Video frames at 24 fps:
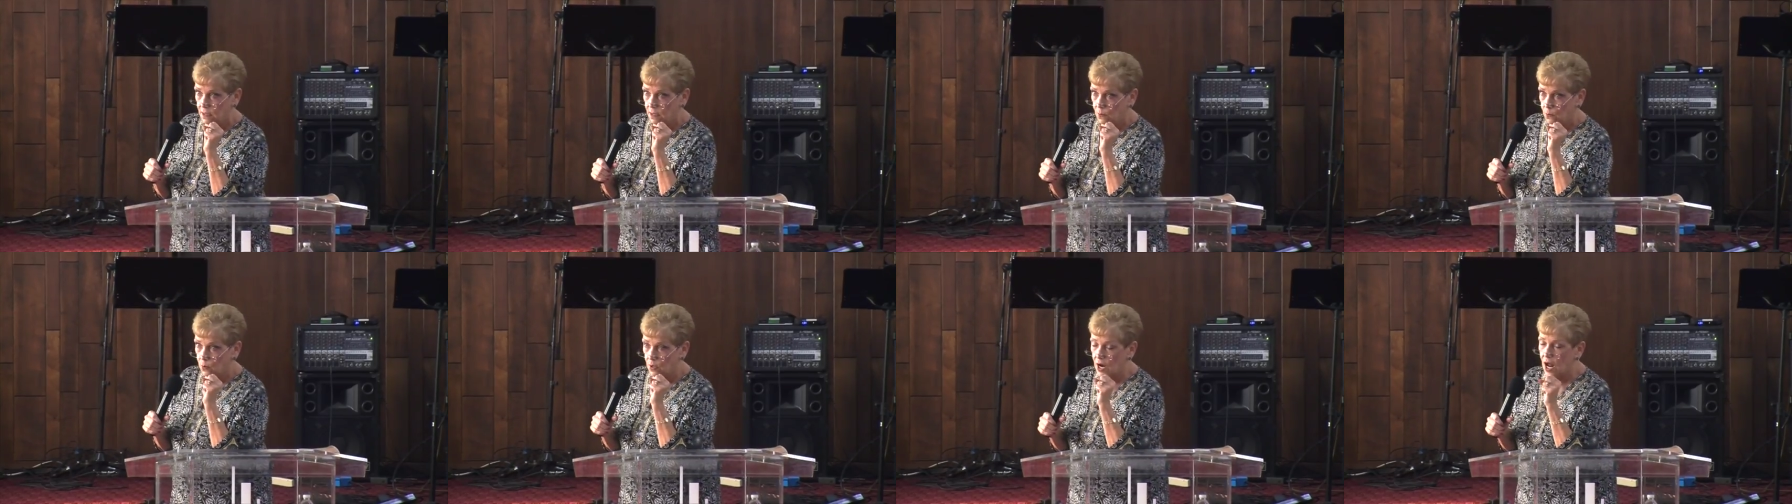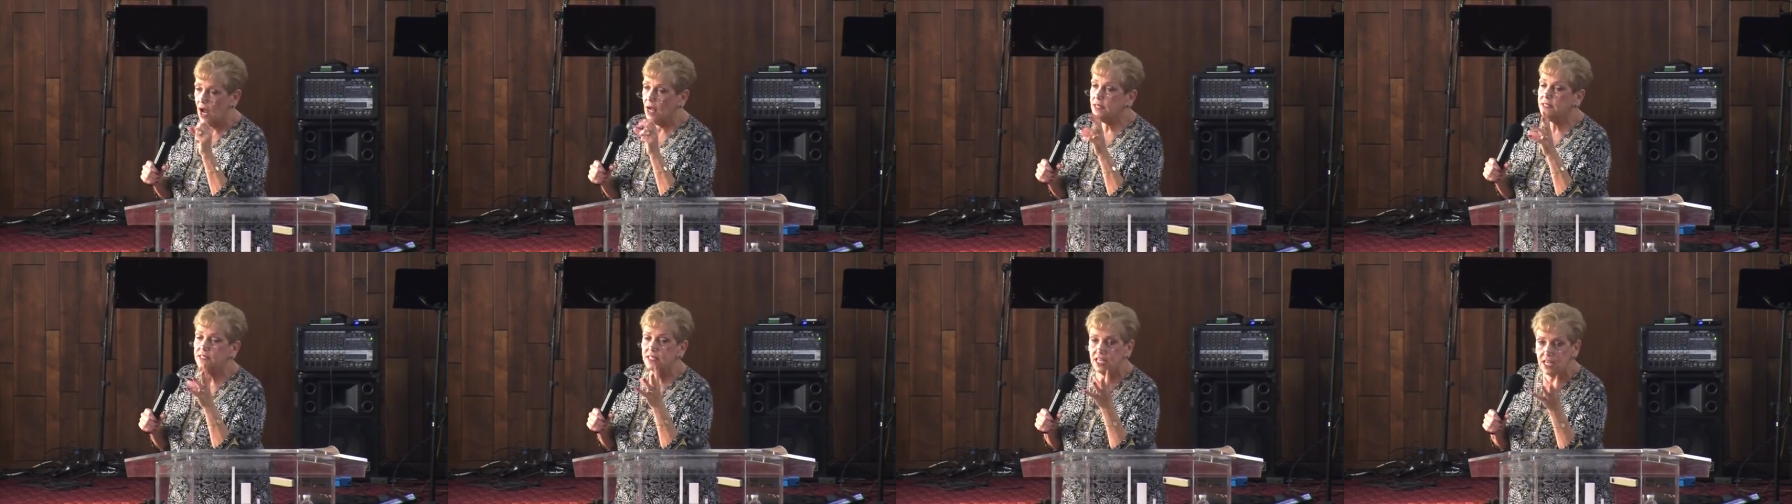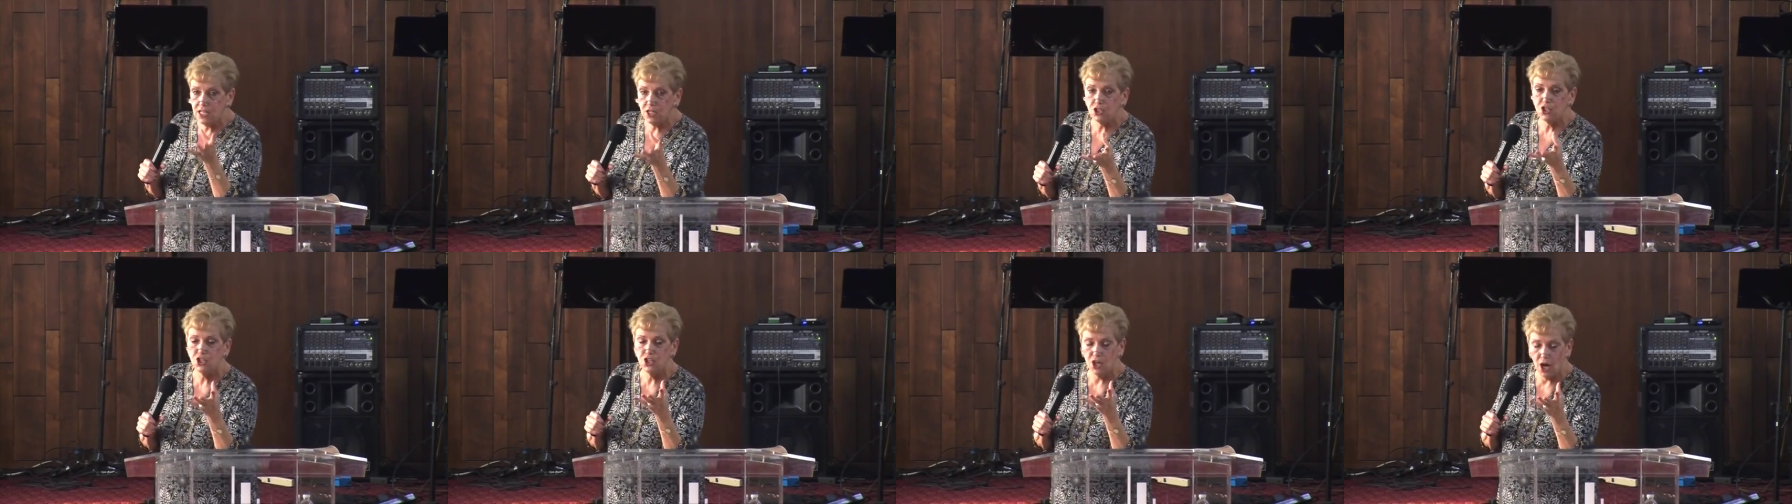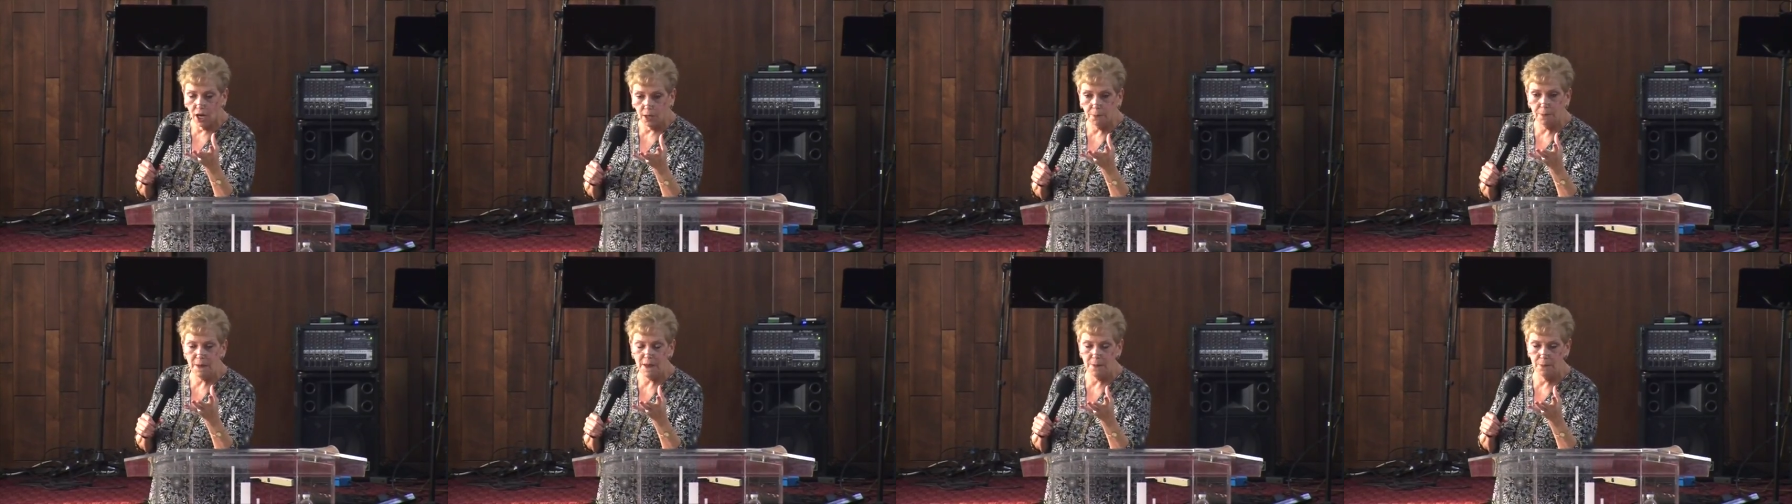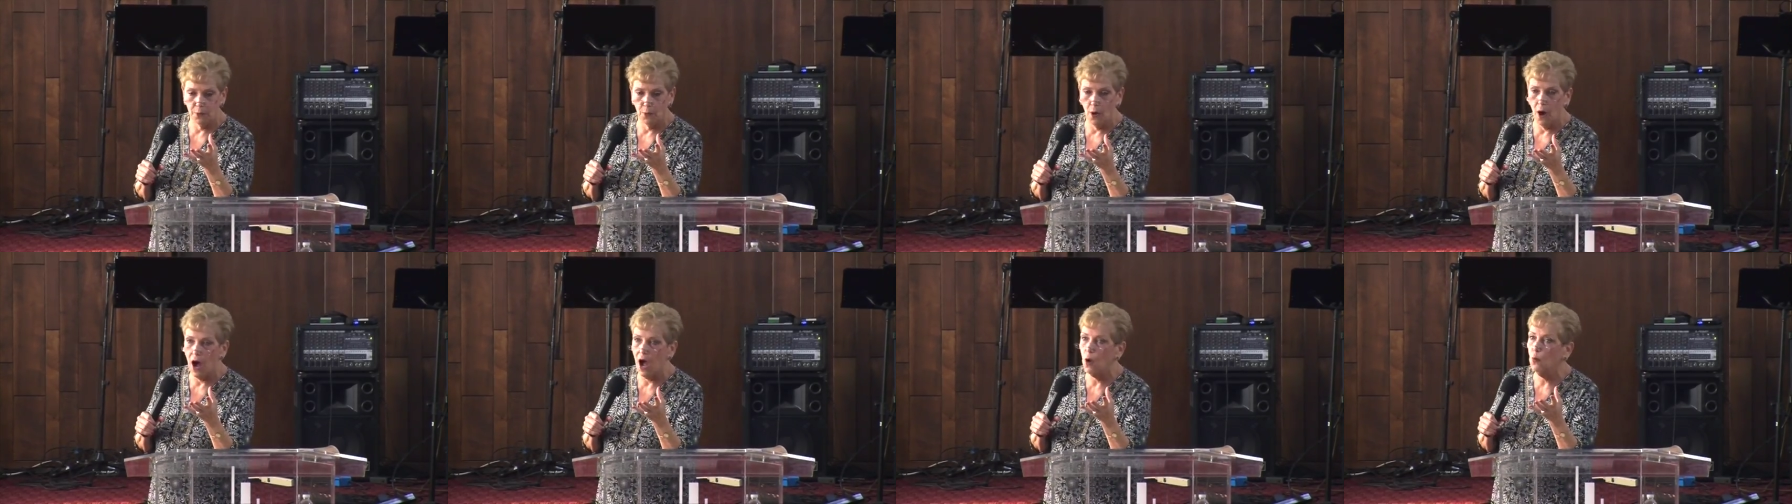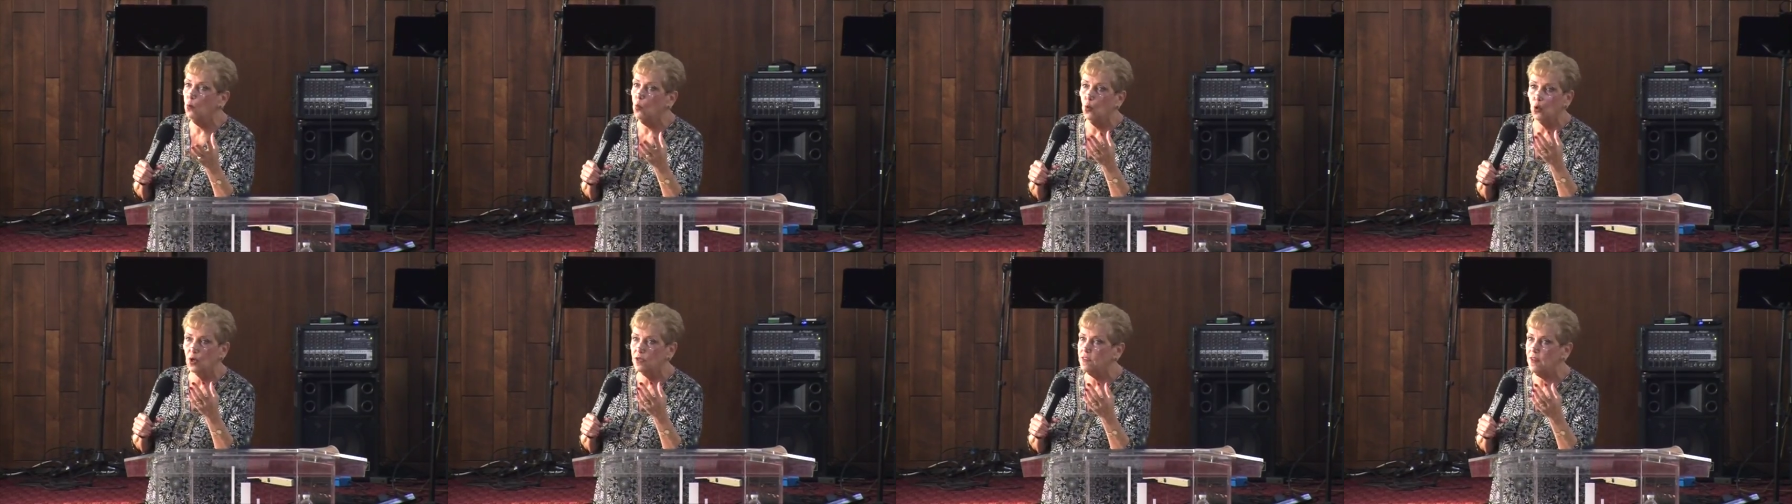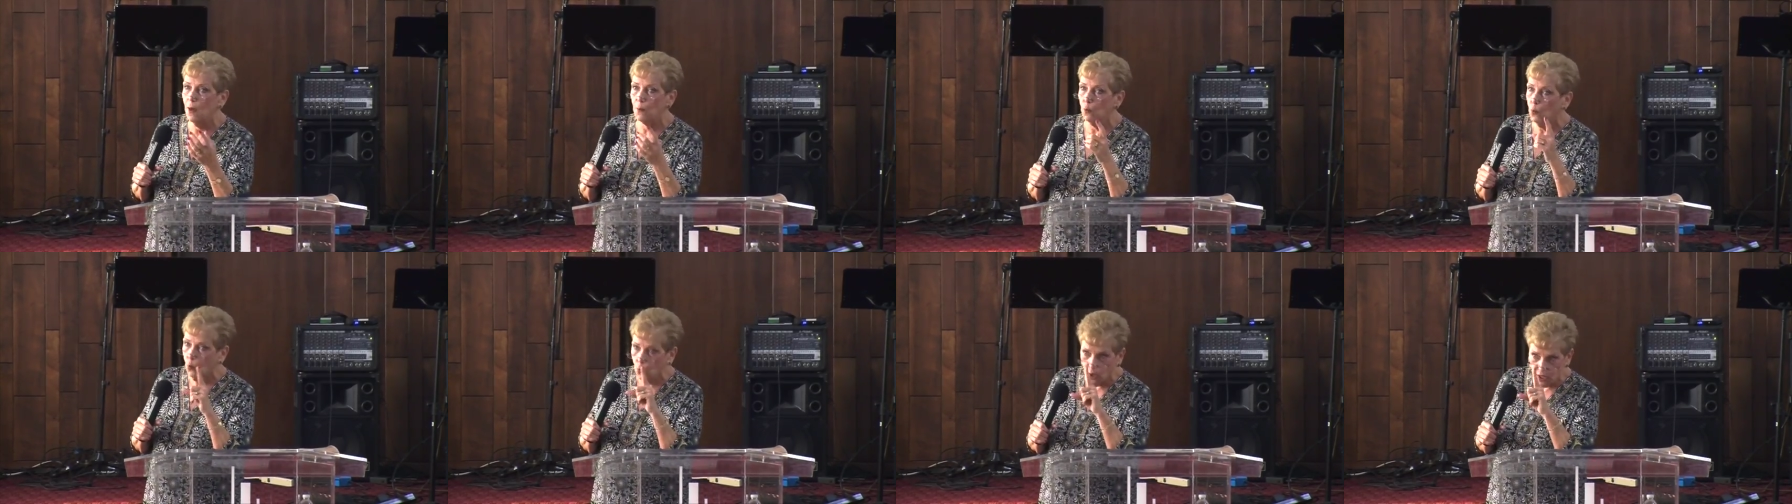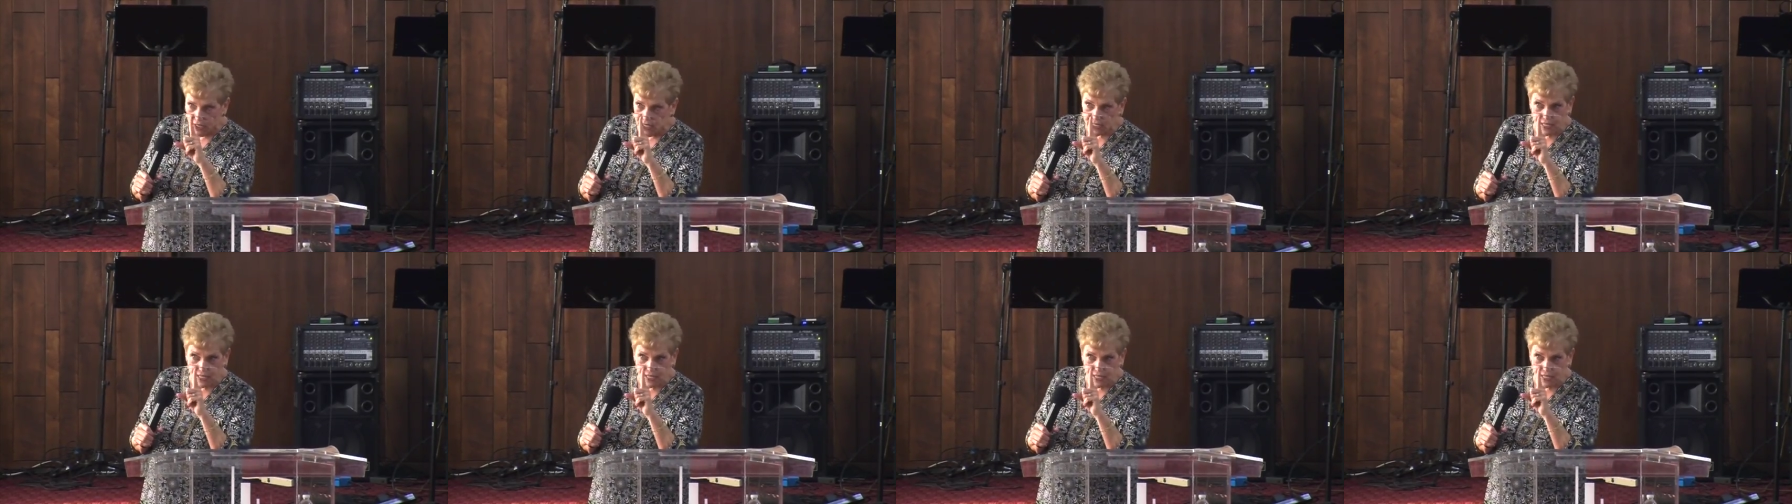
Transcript: When I teach young people, I warn them one